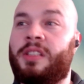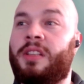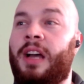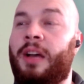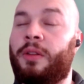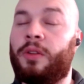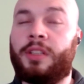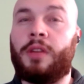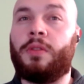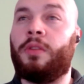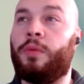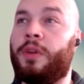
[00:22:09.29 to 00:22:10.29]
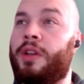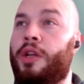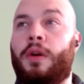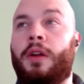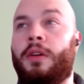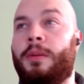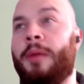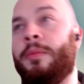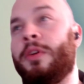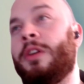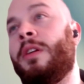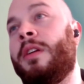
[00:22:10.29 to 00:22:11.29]
I looked out the window, I
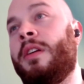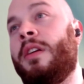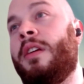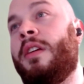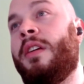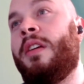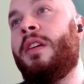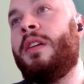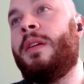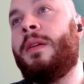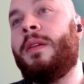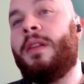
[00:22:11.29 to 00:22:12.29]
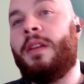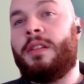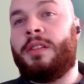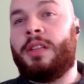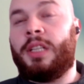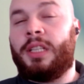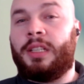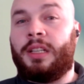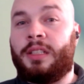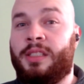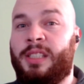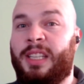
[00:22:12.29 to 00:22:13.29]
remember, to
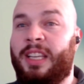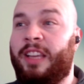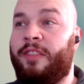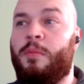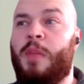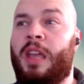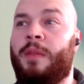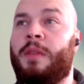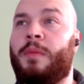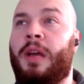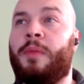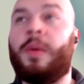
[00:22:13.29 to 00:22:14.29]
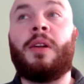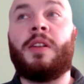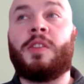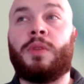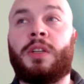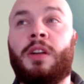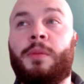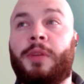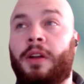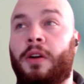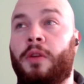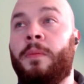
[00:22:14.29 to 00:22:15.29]
see if maybe my parents were coming
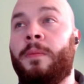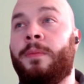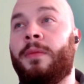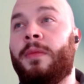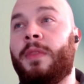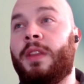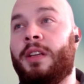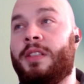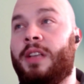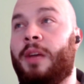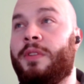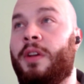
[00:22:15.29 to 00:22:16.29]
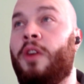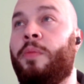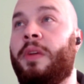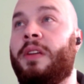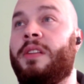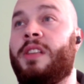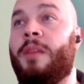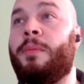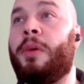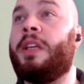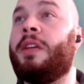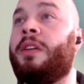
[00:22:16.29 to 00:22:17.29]
home because I was hoping
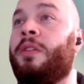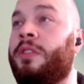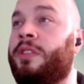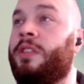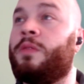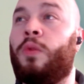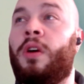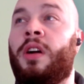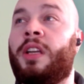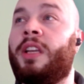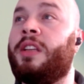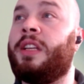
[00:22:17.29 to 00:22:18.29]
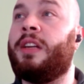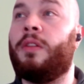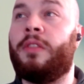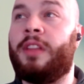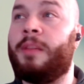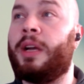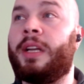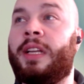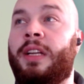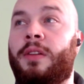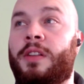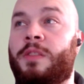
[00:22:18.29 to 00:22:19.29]
somebody could just walk in here or they might
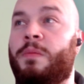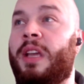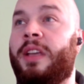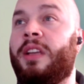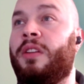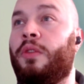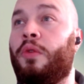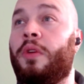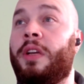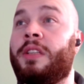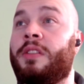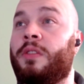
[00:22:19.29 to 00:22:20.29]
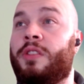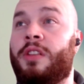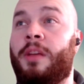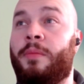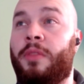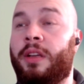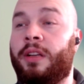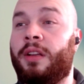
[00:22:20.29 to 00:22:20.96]
hear us making noise or something.